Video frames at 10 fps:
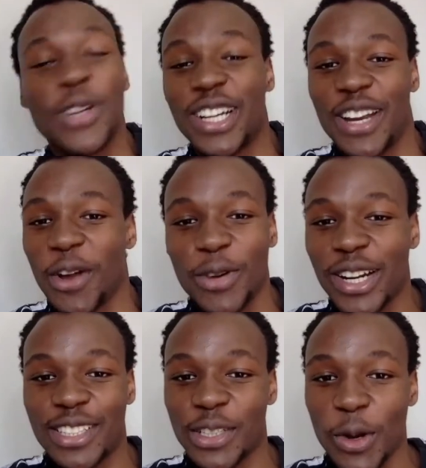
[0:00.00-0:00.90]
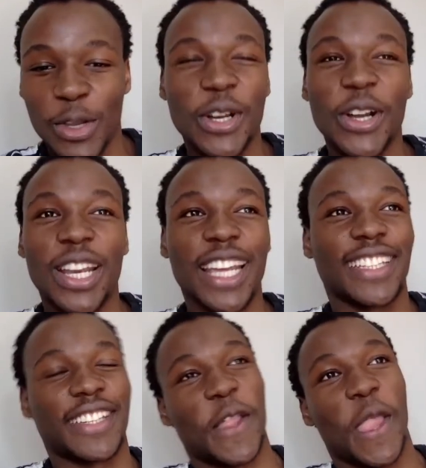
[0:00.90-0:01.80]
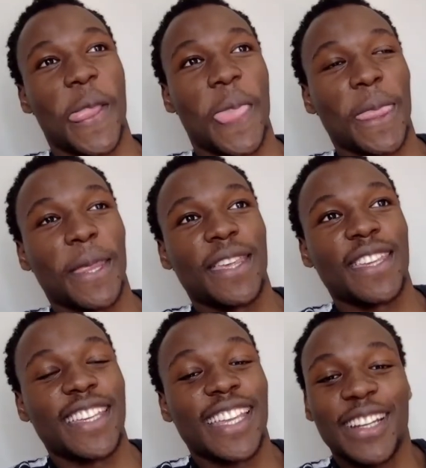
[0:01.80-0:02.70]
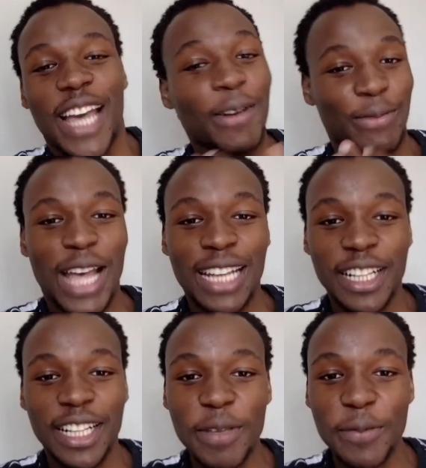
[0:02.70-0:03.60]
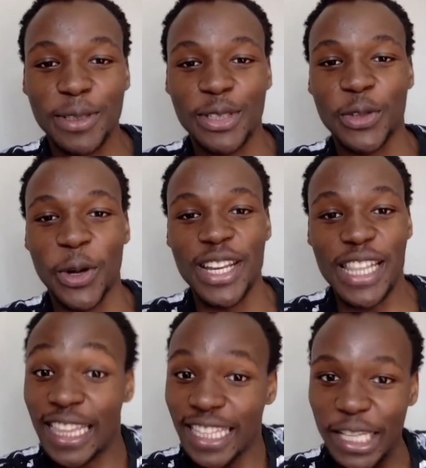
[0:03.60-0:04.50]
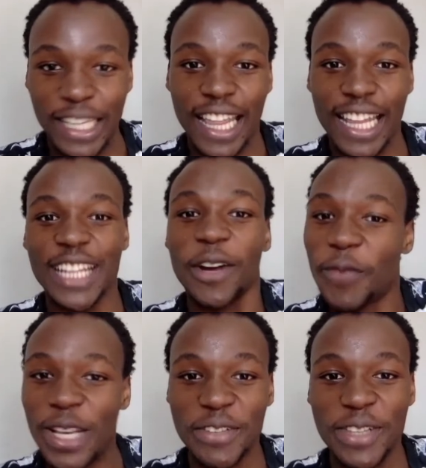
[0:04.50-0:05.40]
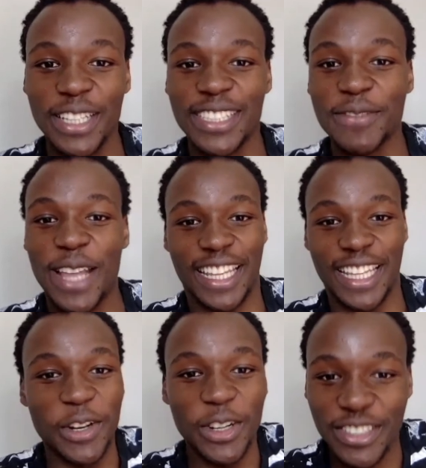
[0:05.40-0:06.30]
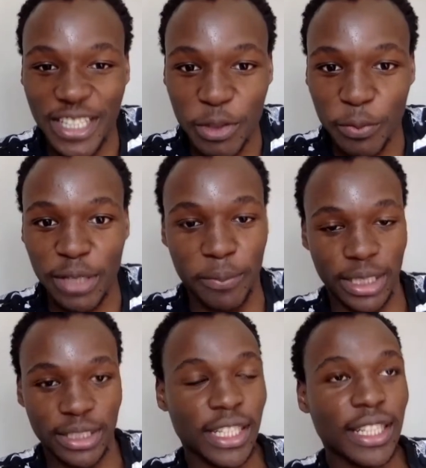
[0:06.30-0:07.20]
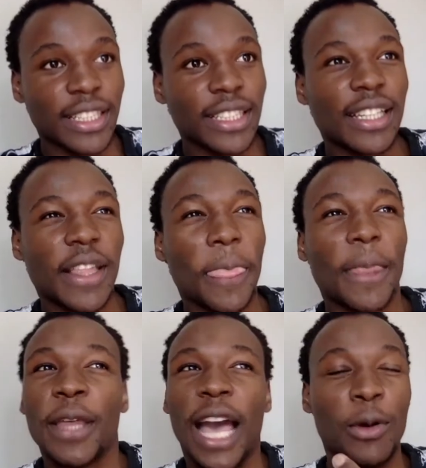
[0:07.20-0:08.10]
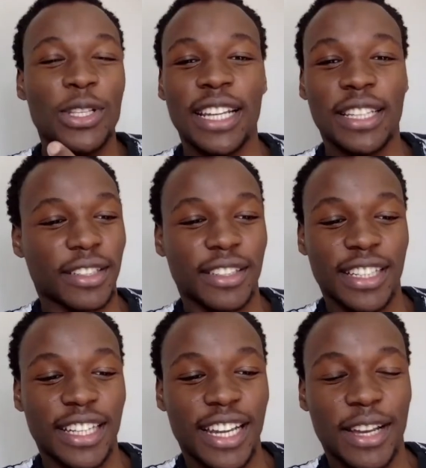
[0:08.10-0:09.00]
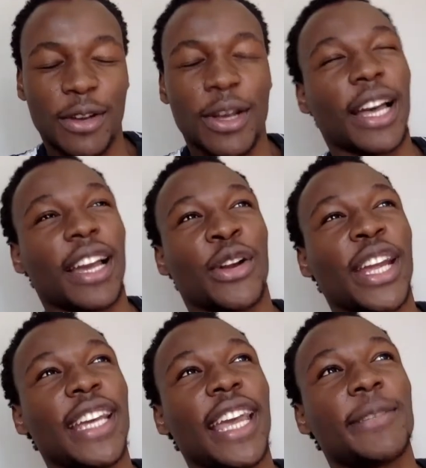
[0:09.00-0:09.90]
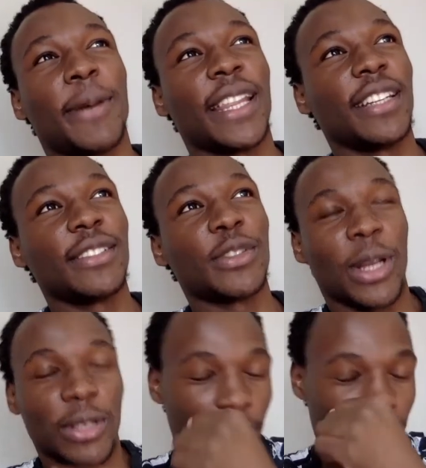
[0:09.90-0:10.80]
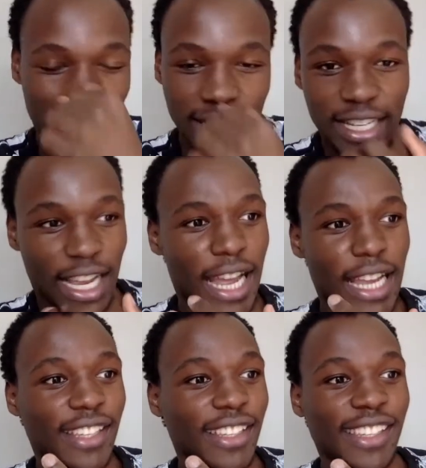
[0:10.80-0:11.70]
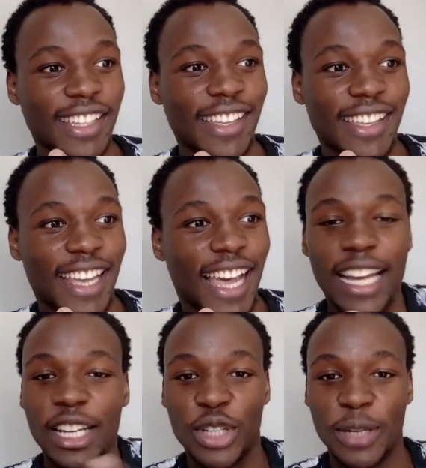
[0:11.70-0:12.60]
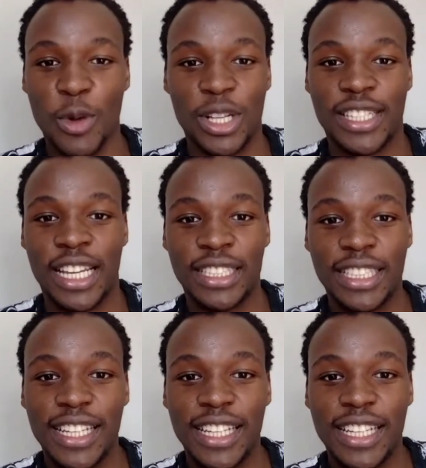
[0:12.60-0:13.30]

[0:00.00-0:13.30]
regrets at all. You know, like, I tell people the story. I think they don't believe. They don't seem to believe. But I was like grade 8 by then. So when I was a grade 8, I had a dream once that